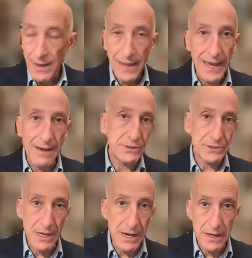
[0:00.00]

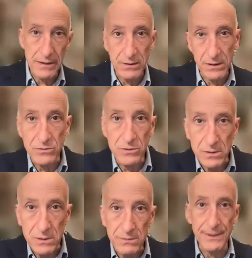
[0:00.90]
Amazon or
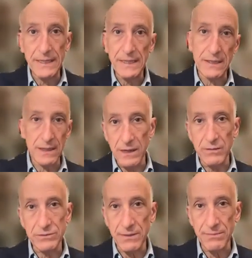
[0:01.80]
Google being,
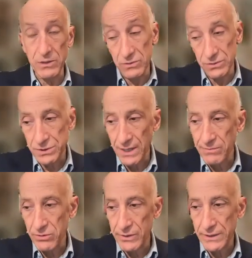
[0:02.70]
some huge
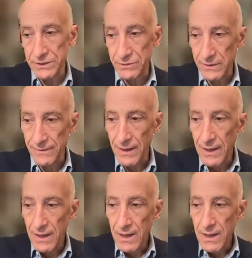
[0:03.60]
stablecoin issuer.
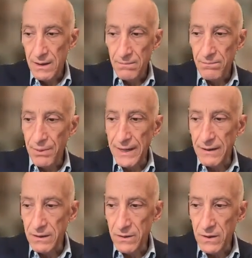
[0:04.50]
But,
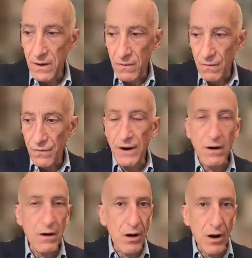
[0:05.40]
there
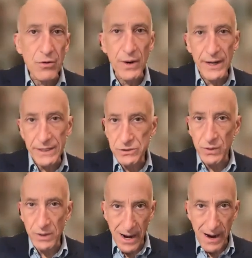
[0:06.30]
are other ways to
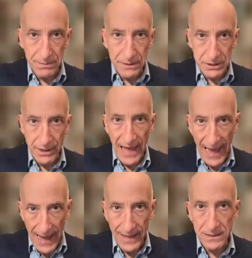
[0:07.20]
accomplish
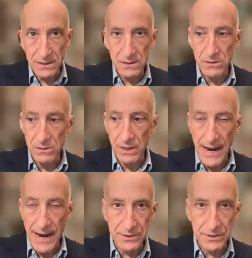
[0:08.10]
that. You could
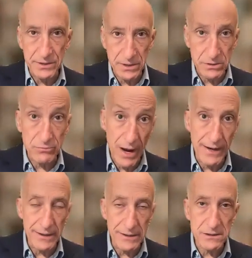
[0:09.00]
actually just write
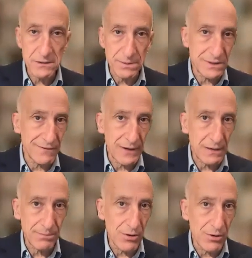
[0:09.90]
in specific
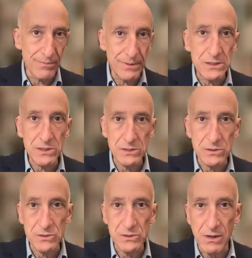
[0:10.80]

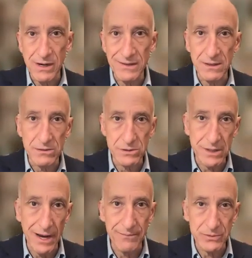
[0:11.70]
prohibitions on those
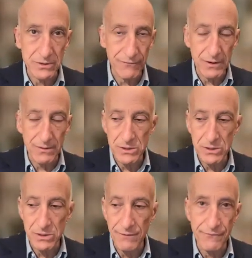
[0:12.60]
types of
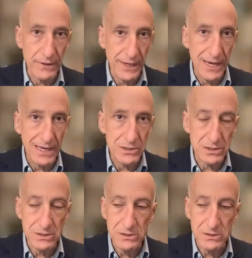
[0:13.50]
commercial affiliations.